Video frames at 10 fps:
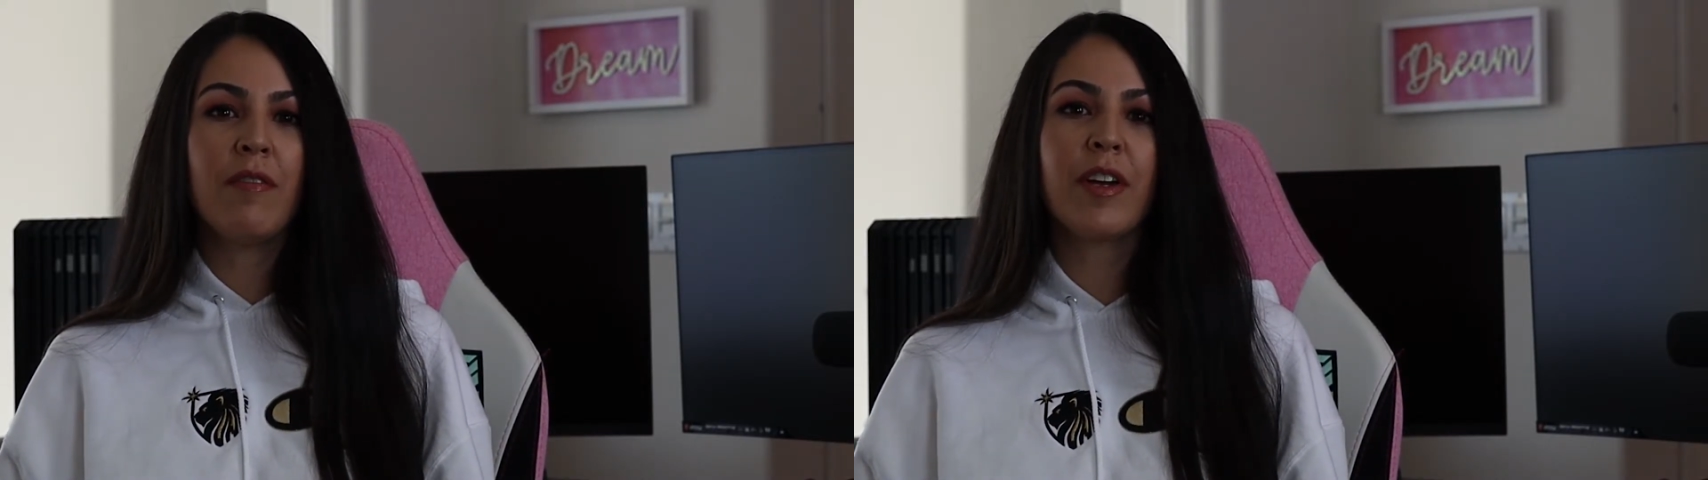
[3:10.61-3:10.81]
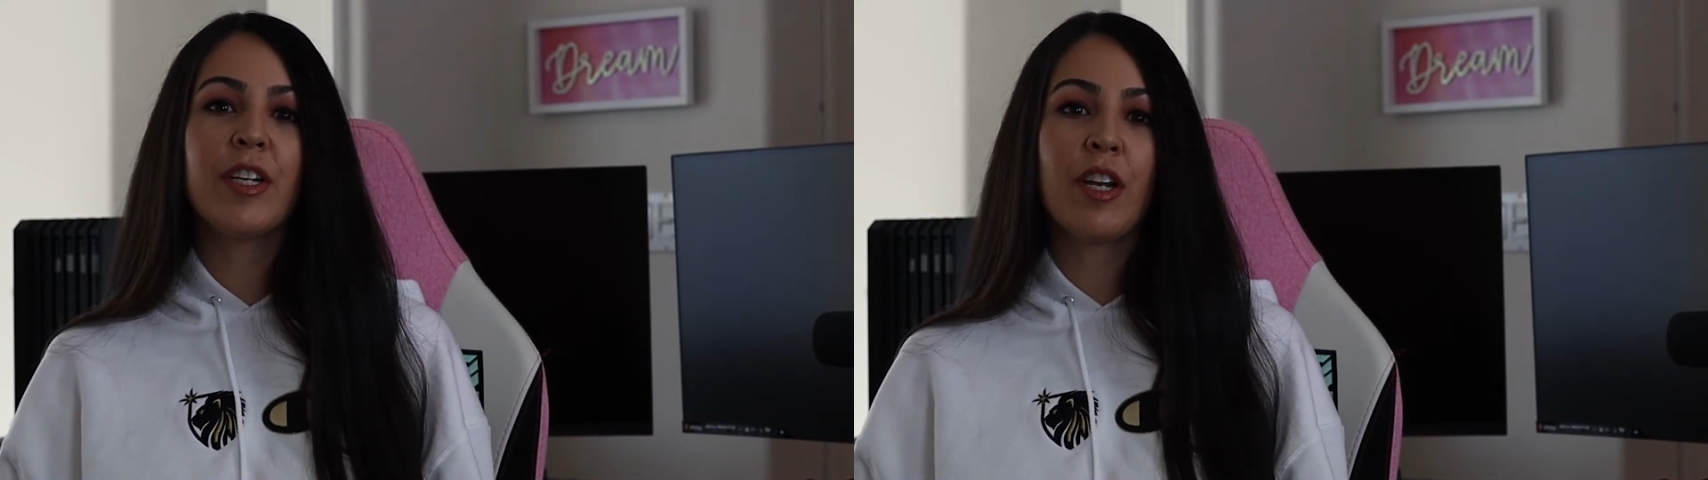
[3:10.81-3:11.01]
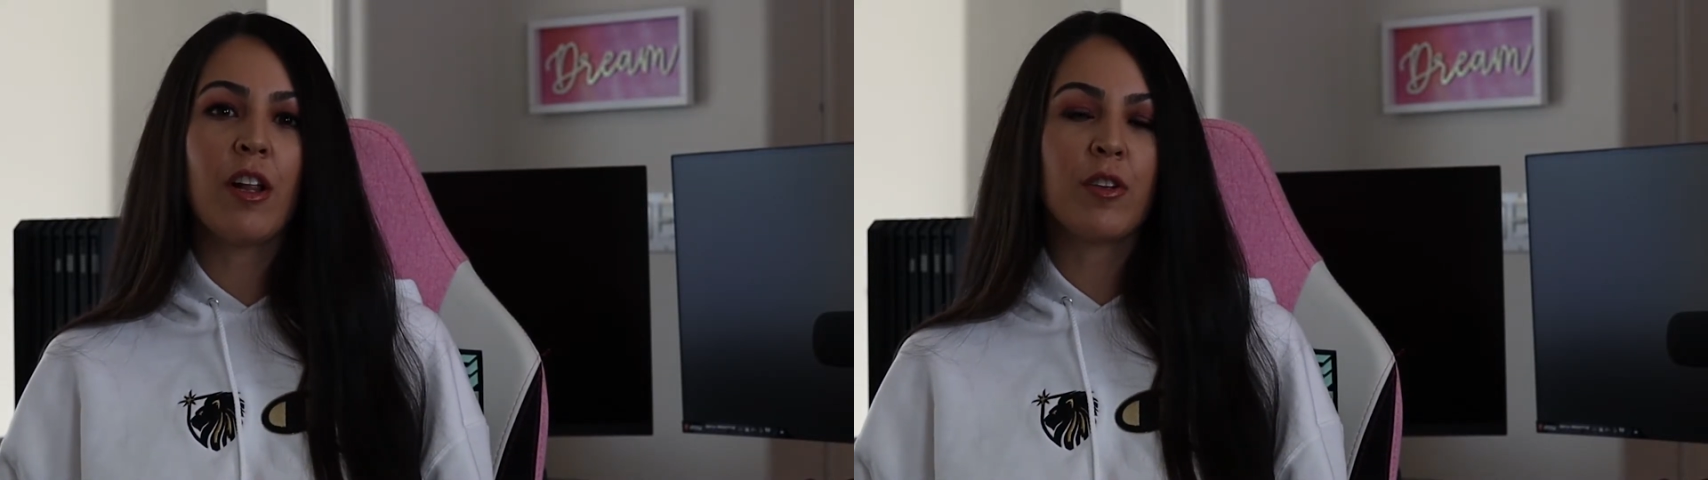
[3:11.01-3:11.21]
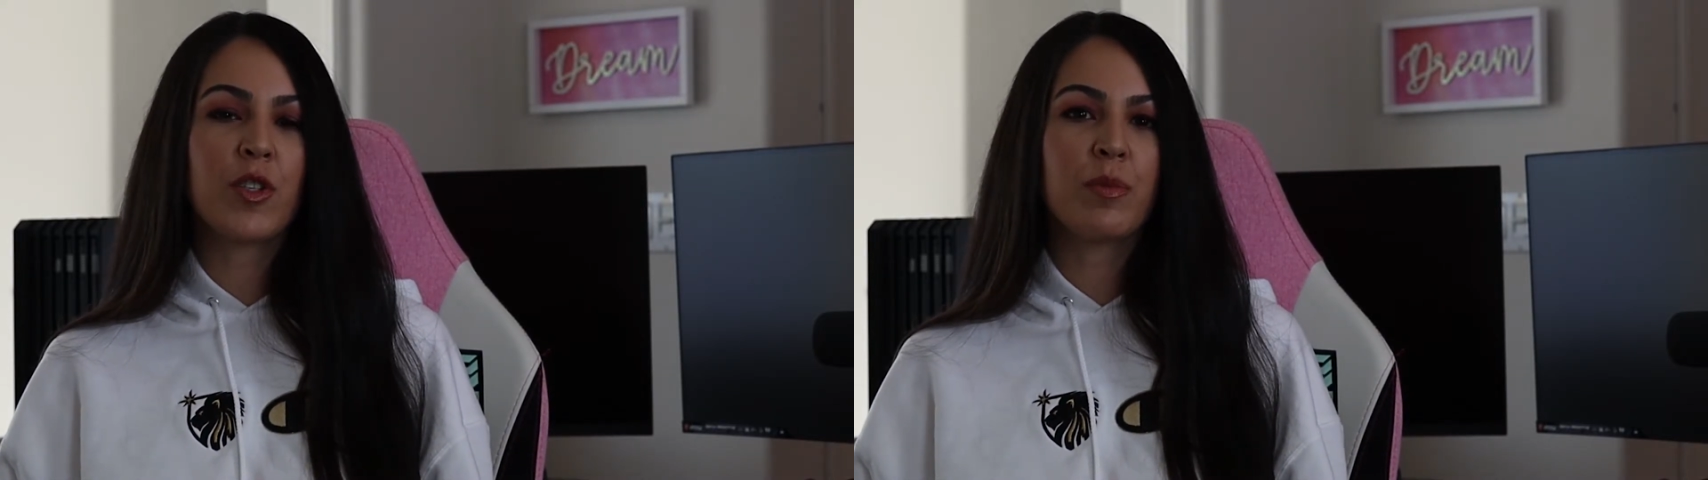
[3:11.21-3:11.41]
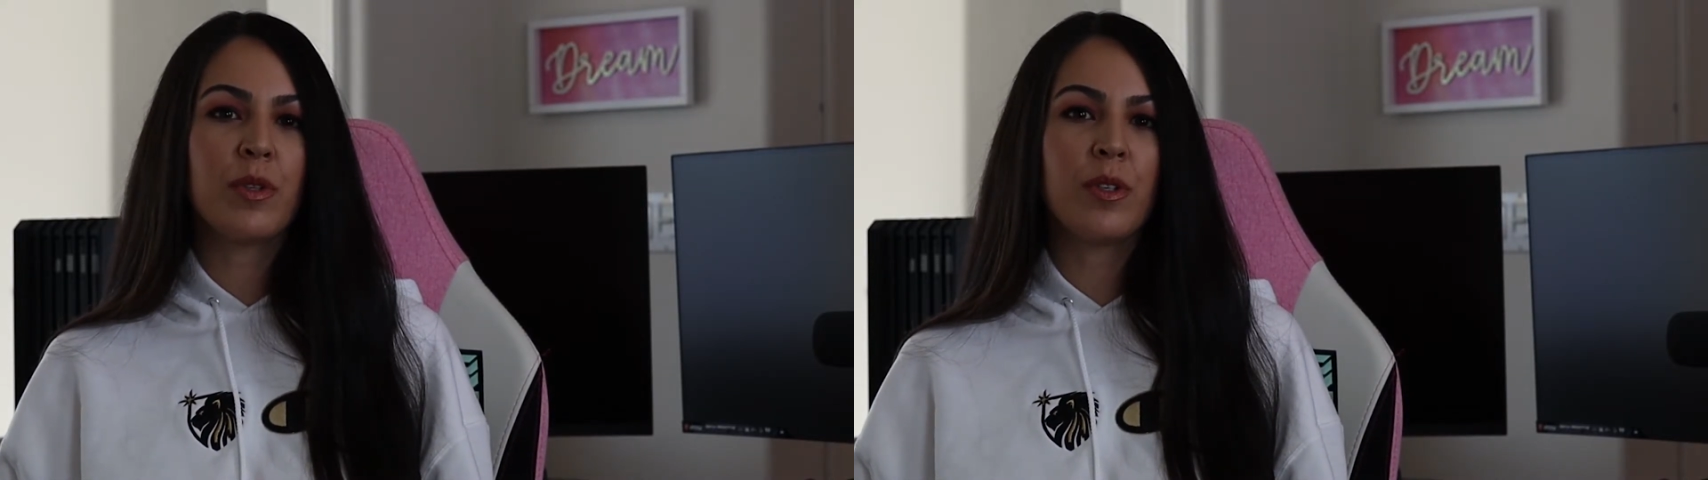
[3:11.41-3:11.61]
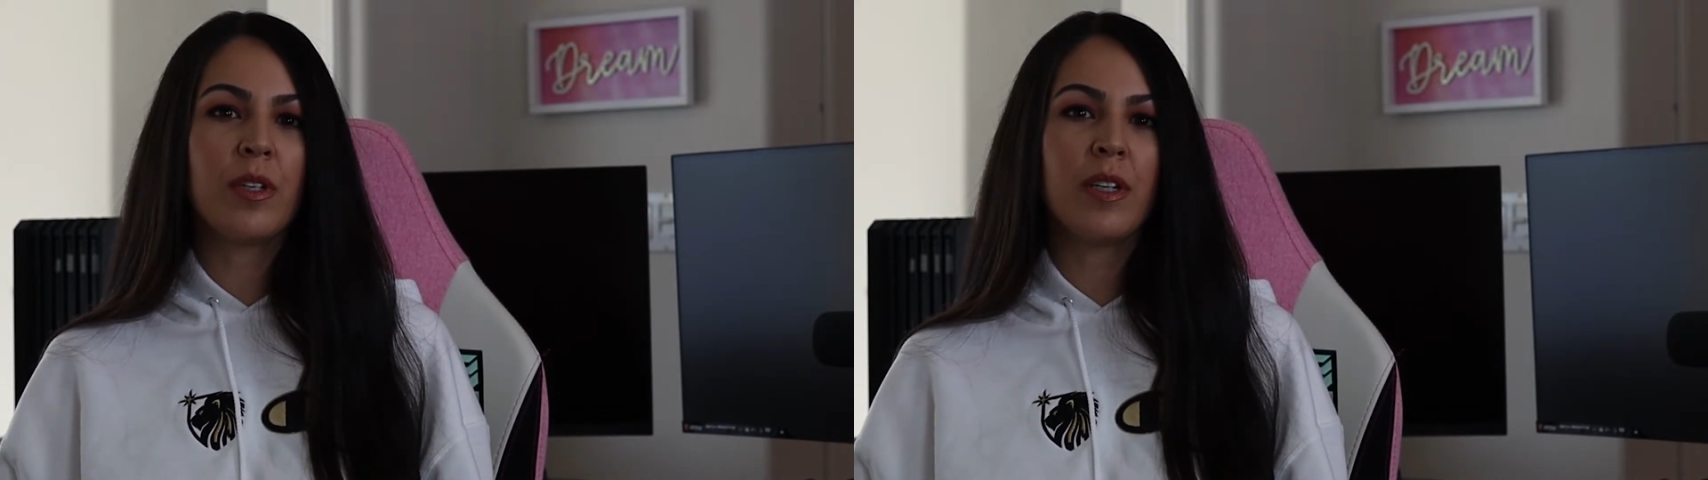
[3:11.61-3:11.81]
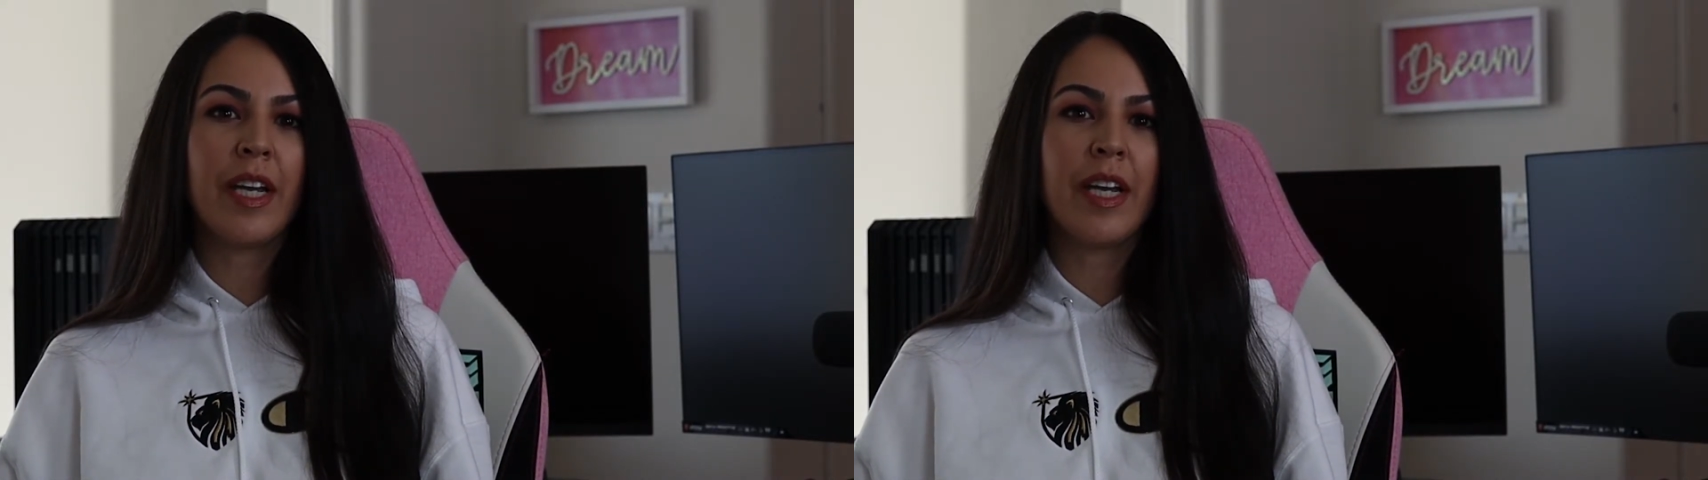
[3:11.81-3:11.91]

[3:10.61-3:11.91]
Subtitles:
very knowledgeable